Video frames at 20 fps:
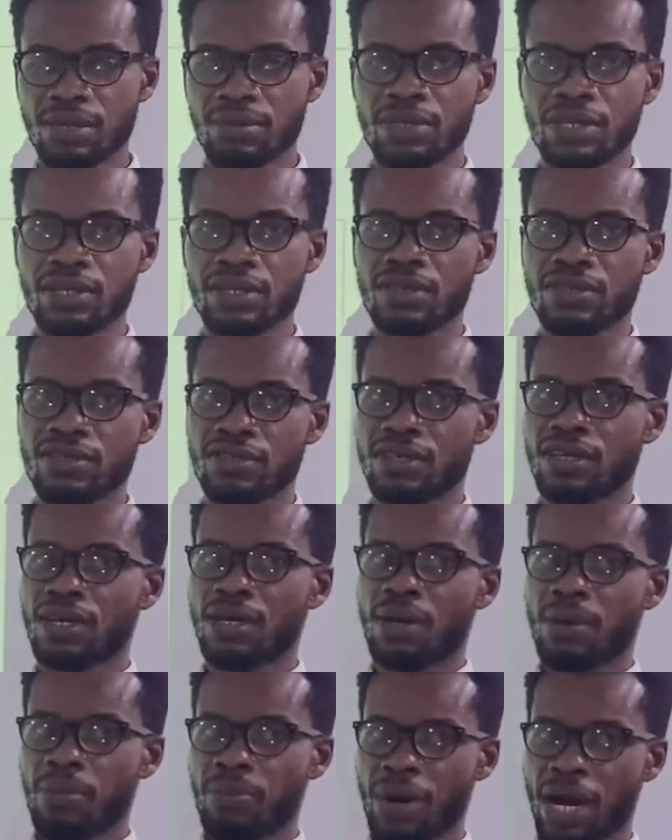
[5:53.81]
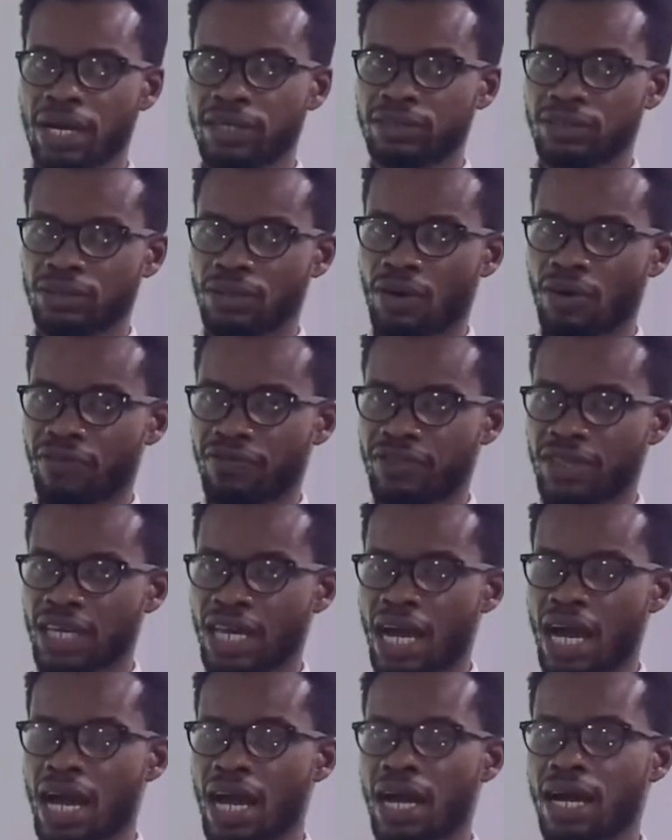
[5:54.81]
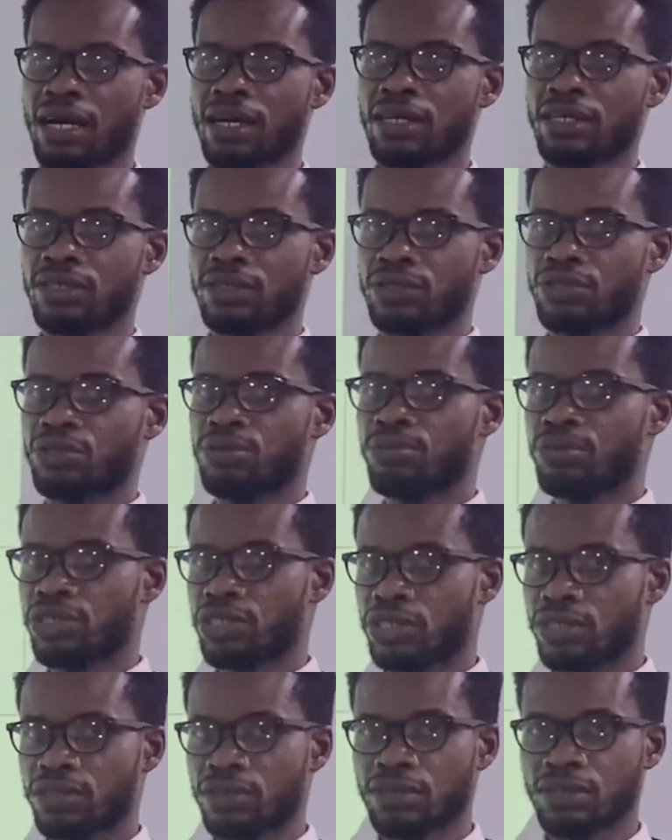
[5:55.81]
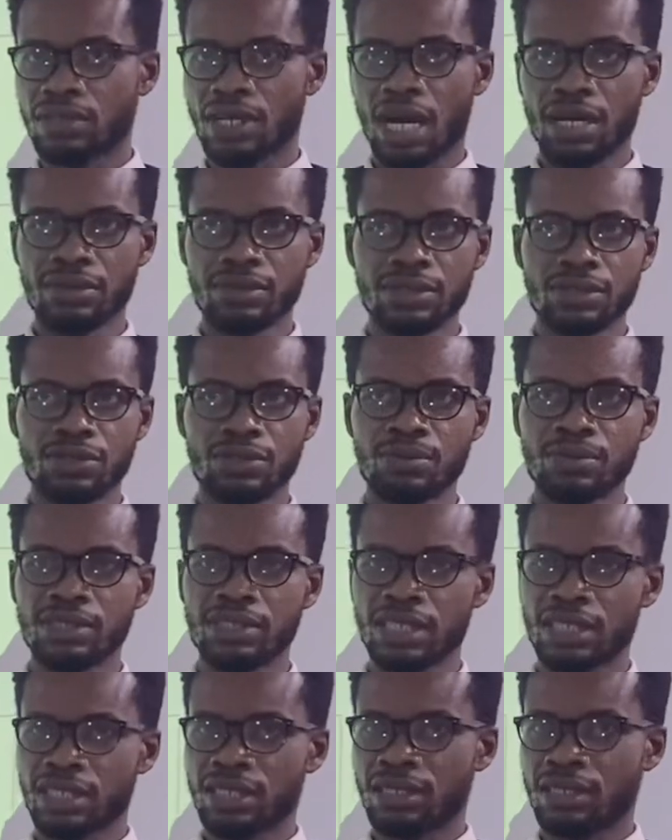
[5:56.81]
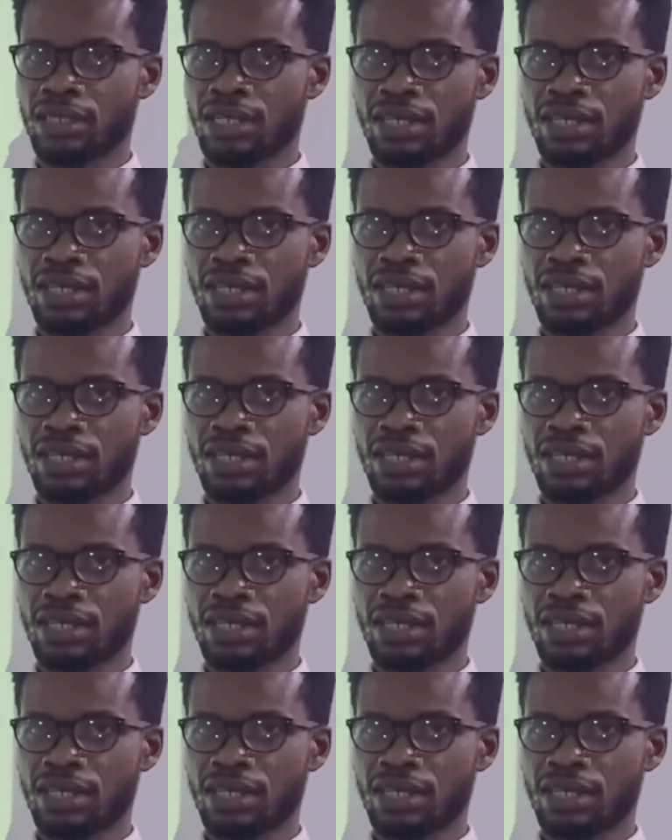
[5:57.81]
because part of their contributions are going to be taken.